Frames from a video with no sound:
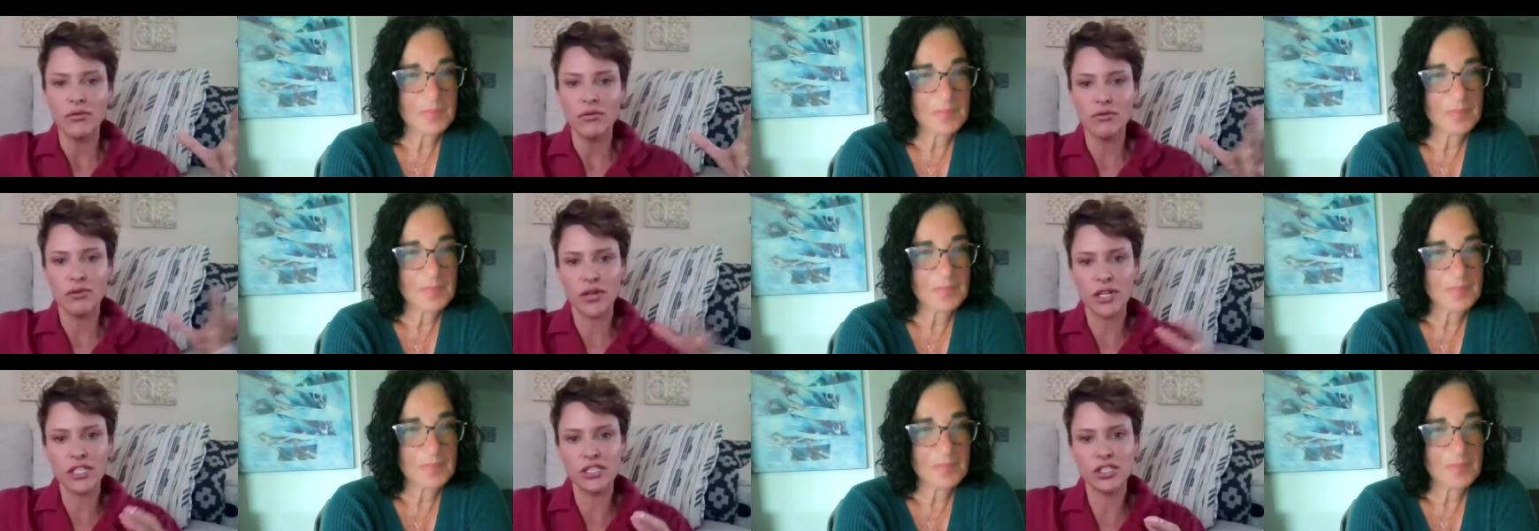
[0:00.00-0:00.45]

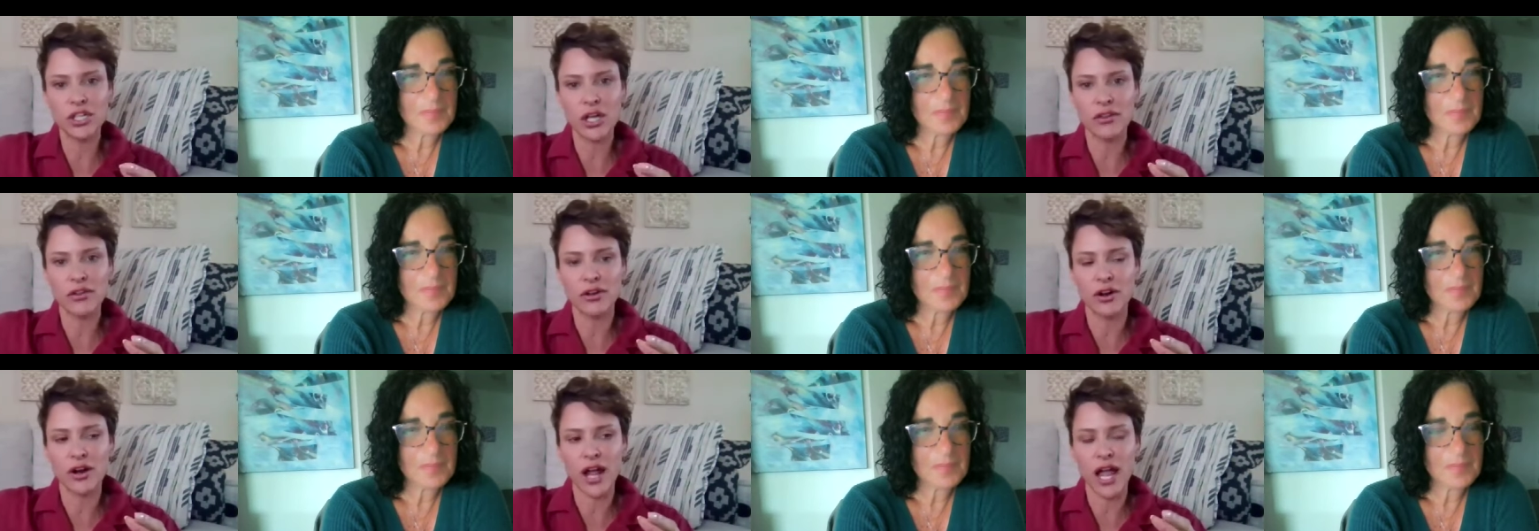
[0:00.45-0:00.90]
Speaker 1: for each
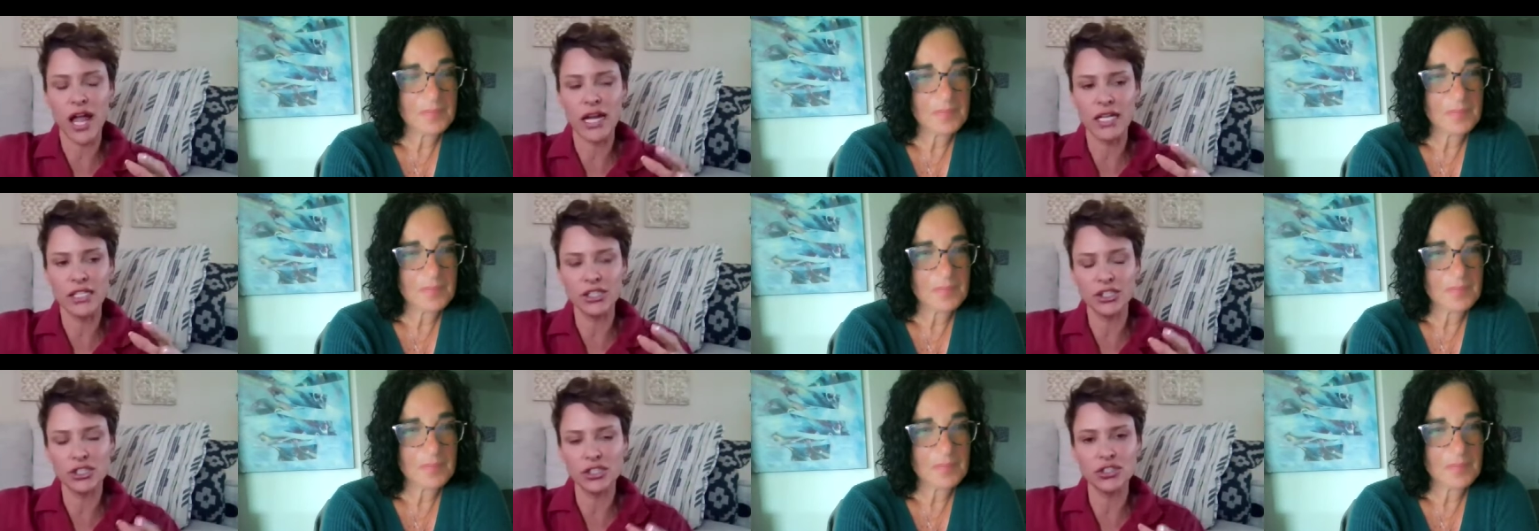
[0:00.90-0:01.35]
other, and
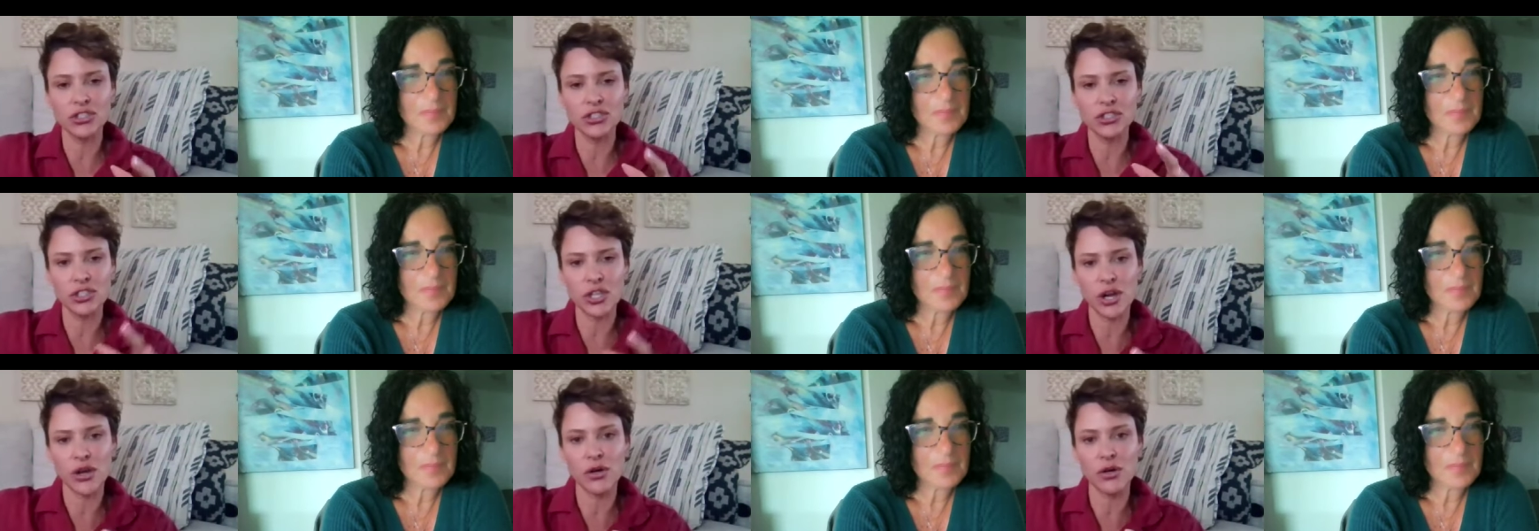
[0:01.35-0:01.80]
it just
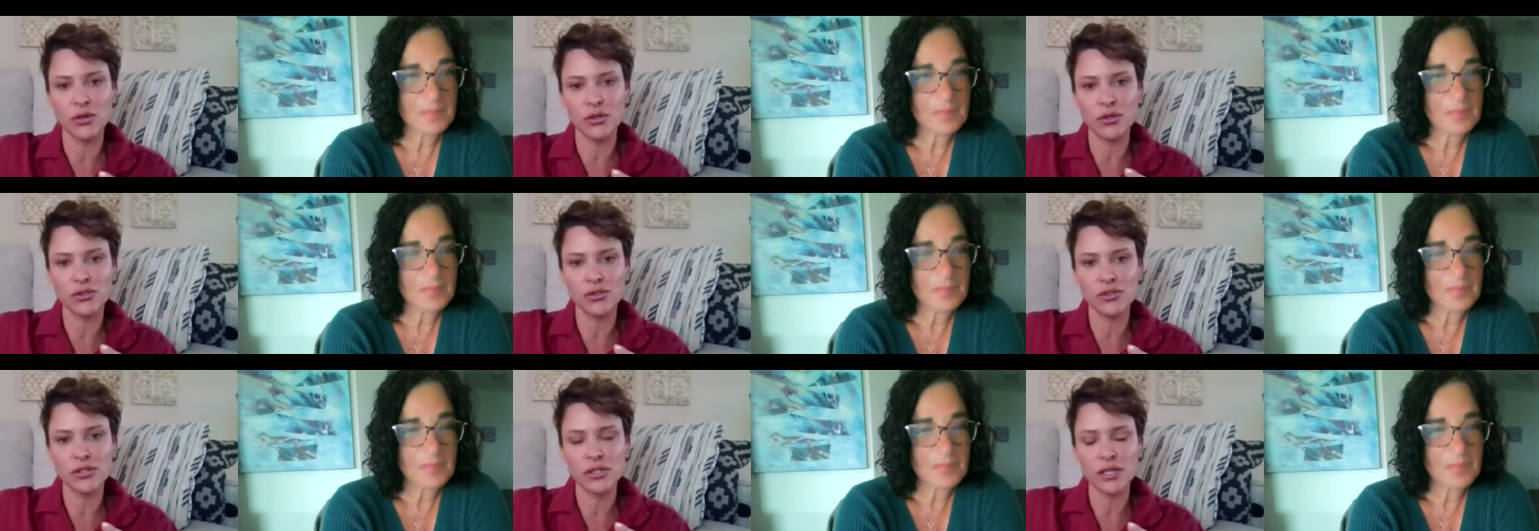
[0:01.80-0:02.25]

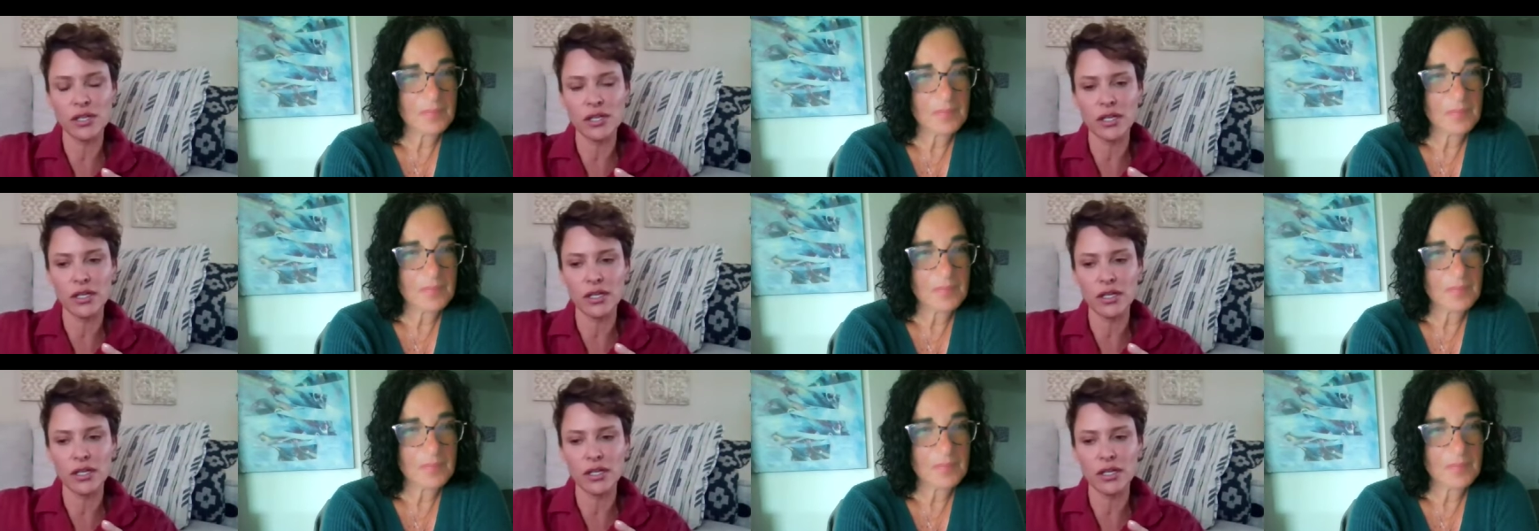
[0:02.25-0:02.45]
shows